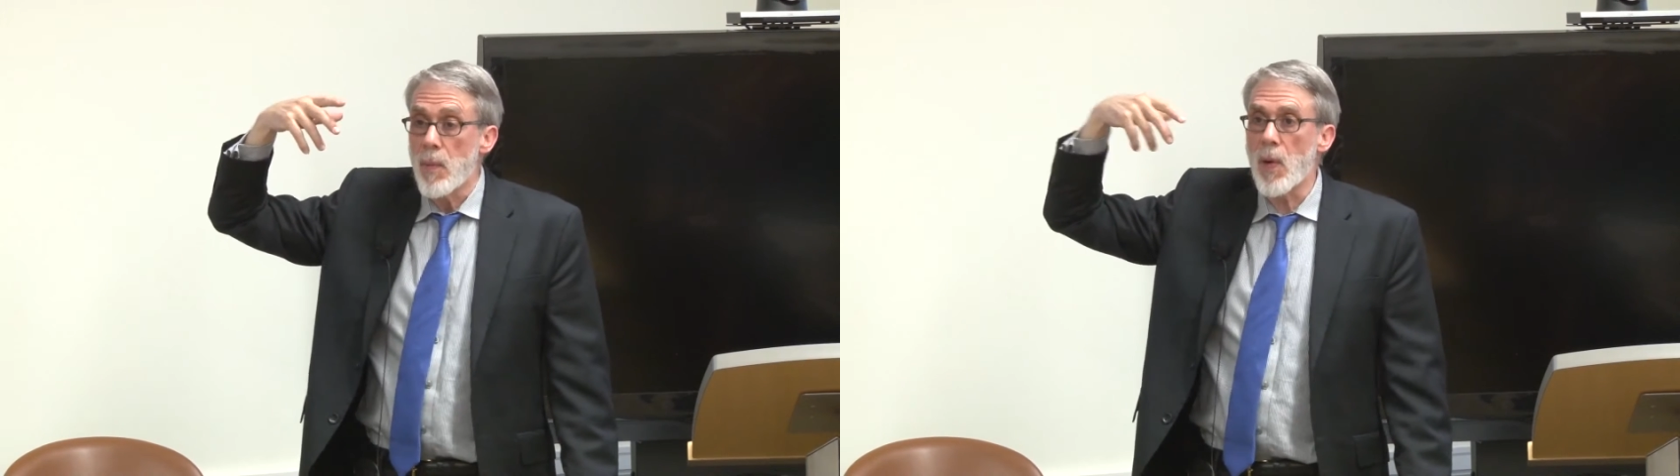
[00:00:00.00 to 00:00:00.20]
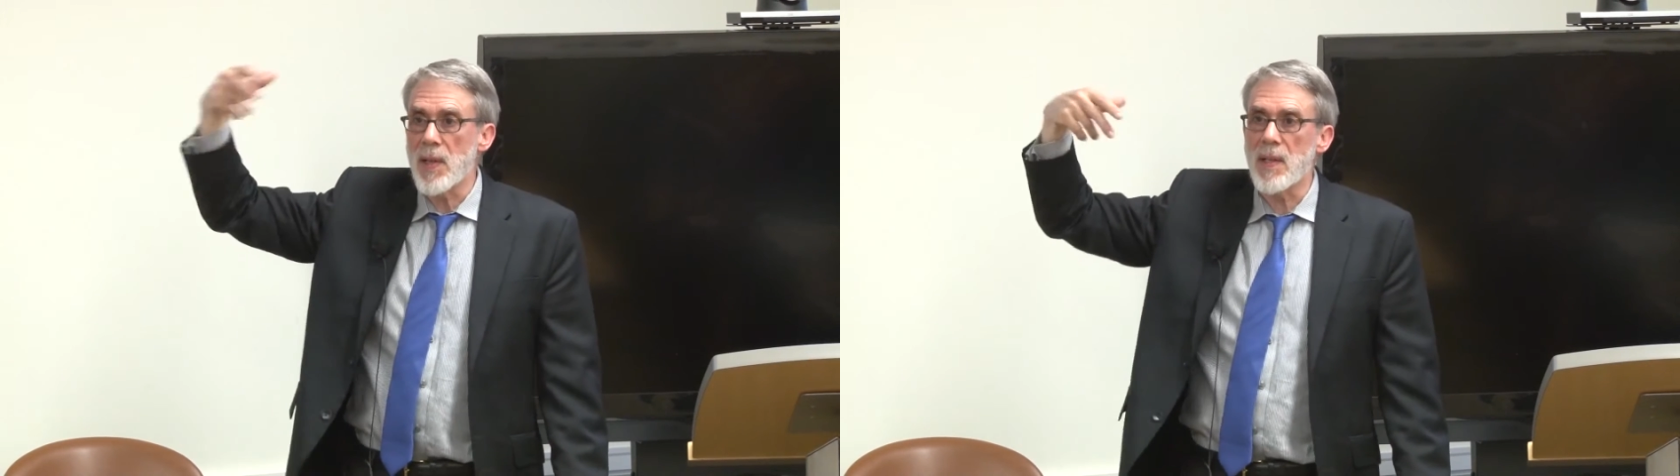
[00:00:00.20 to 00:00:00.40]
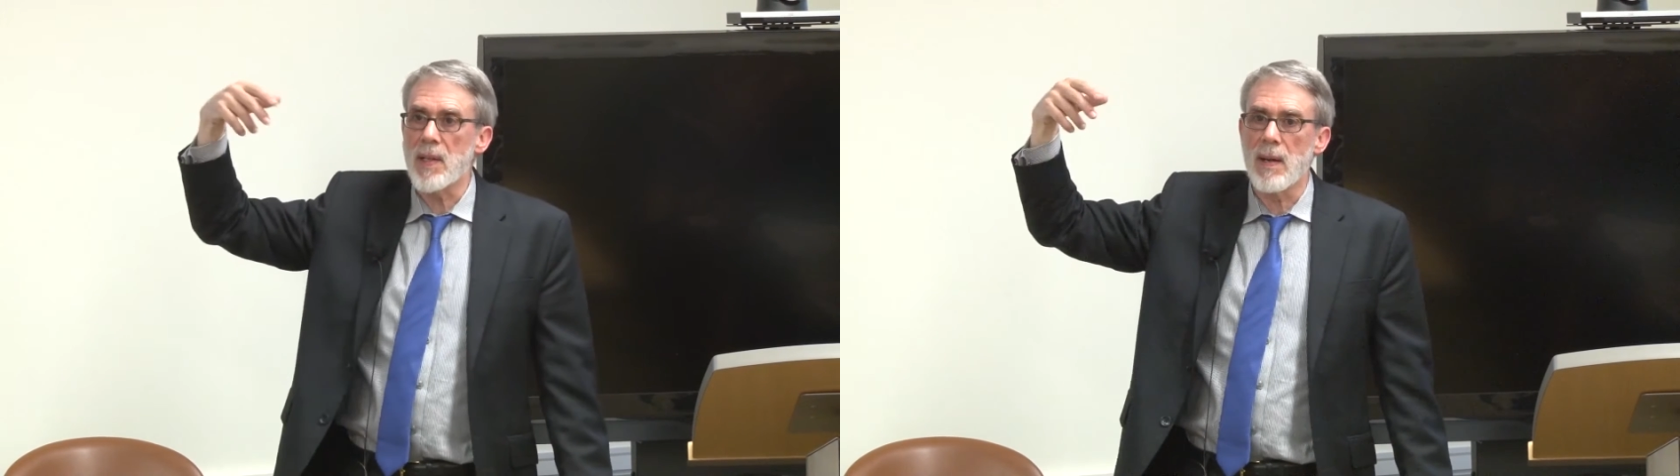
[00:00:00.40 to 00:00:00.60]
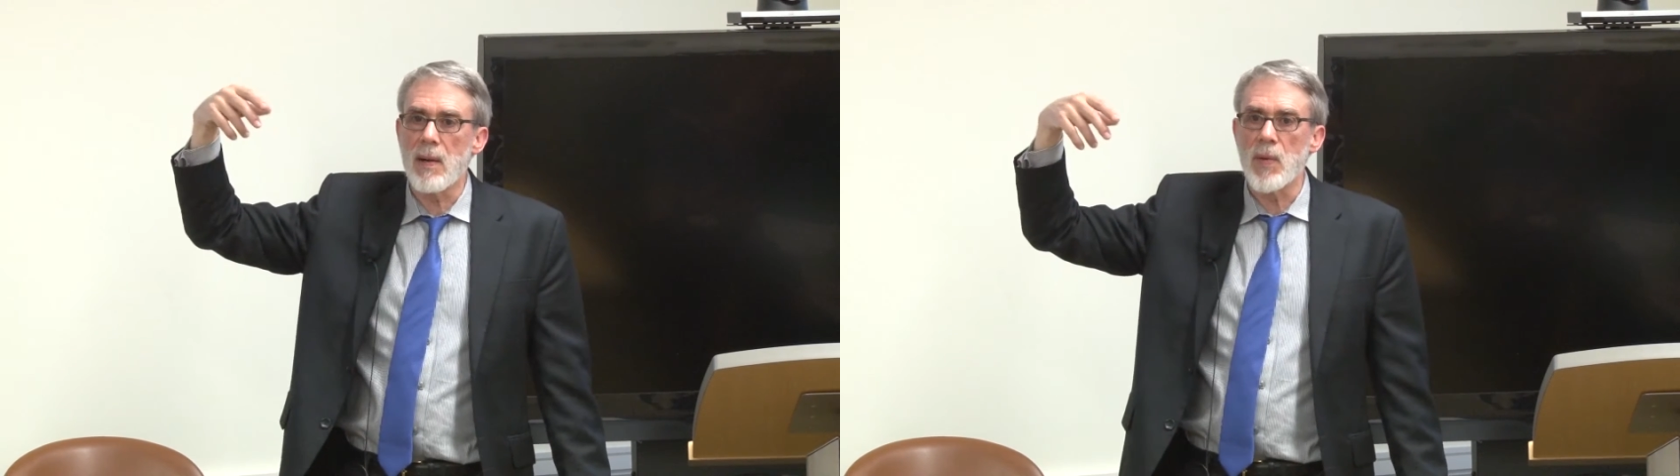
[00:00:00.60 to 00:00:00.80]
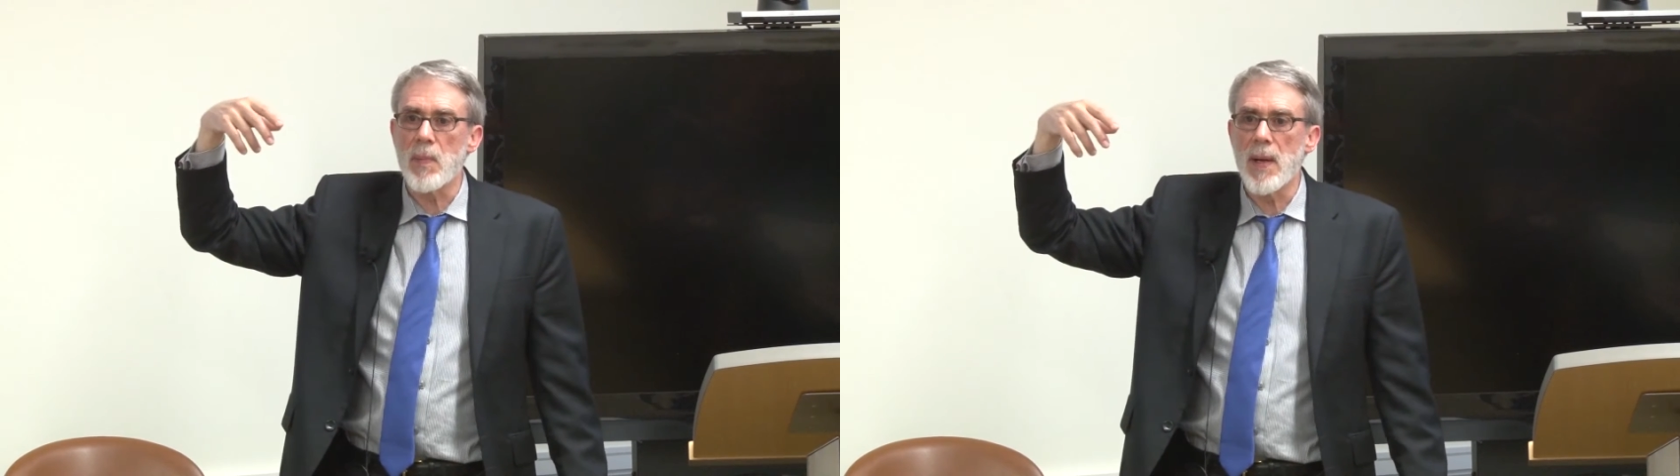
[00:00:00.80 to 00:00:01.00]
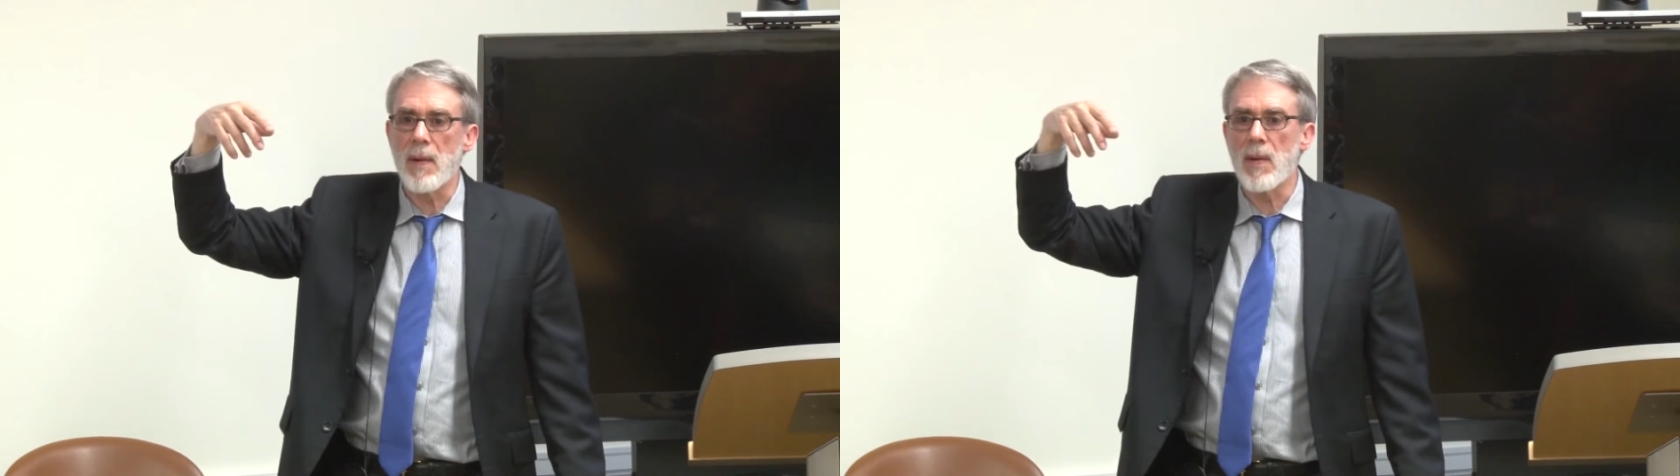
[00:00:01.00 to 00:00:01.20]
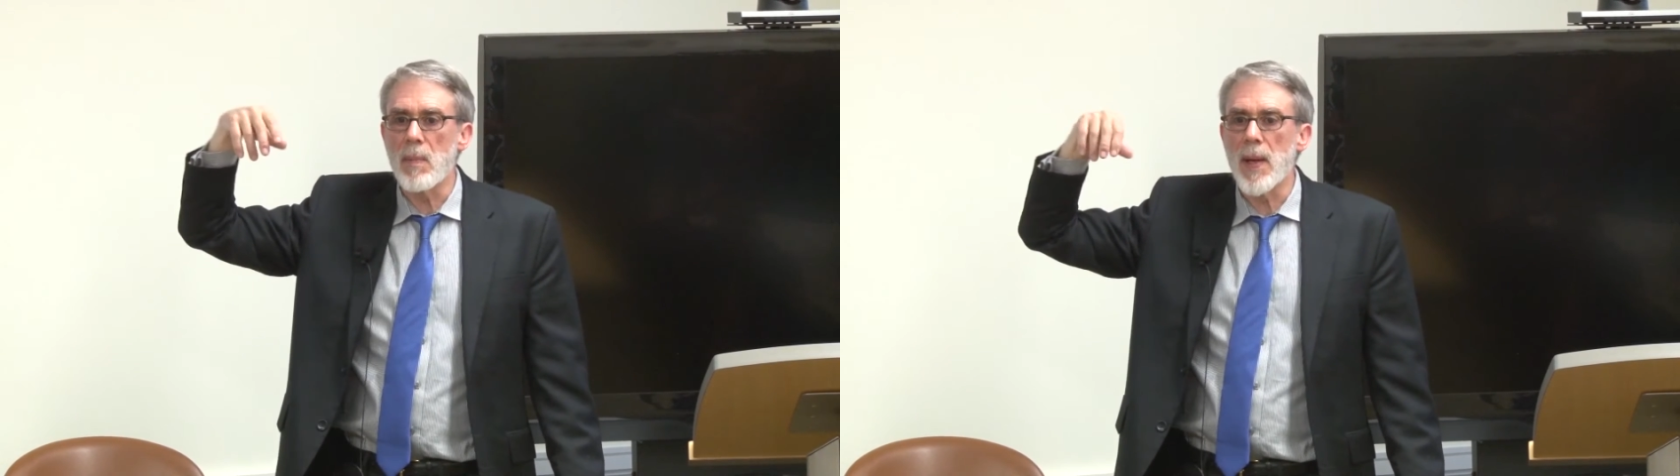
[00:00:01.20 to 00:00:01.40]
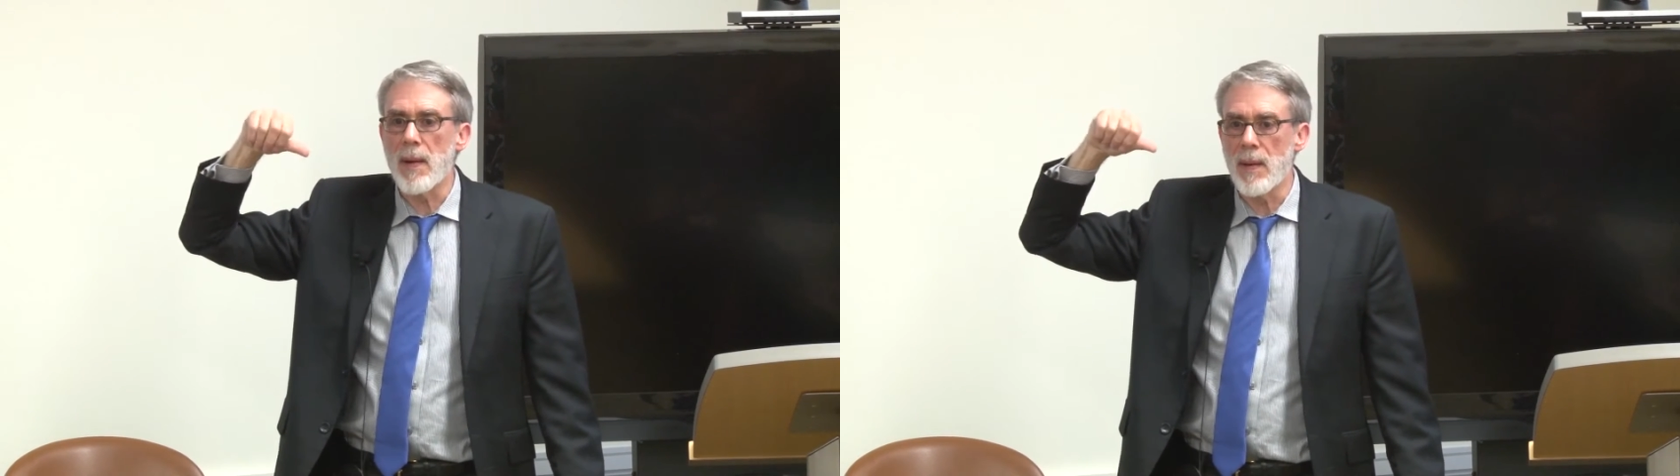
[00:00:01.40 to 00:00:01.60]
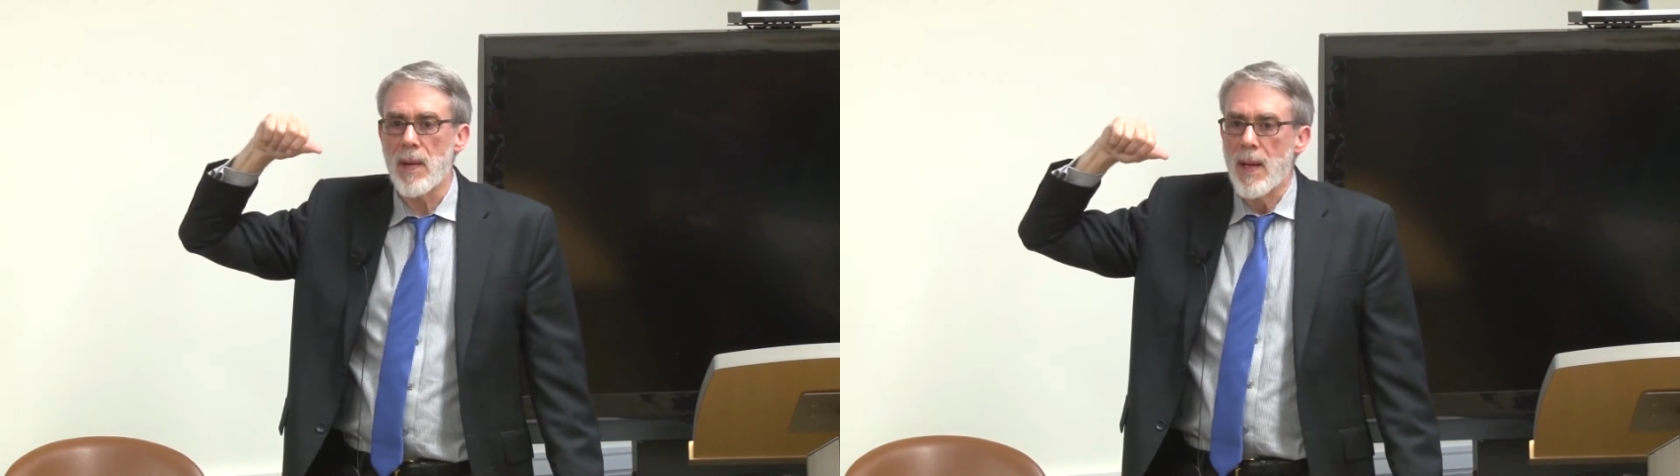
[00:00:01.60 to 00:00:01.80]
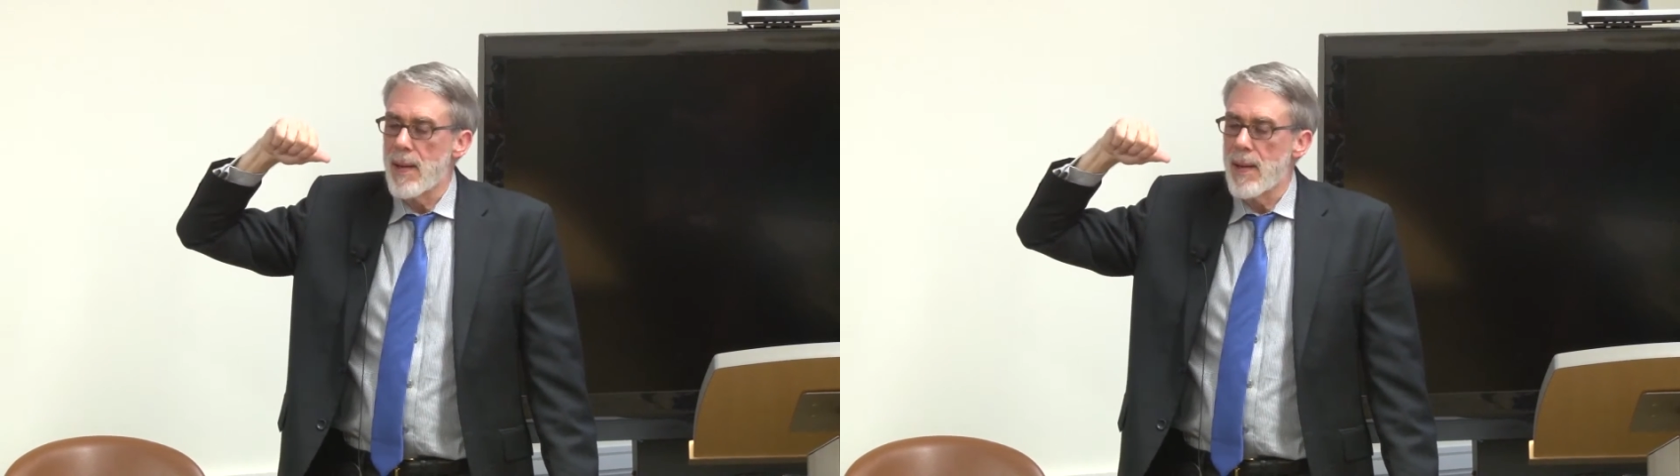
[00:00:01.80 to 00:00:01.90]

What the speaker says: process language better and better,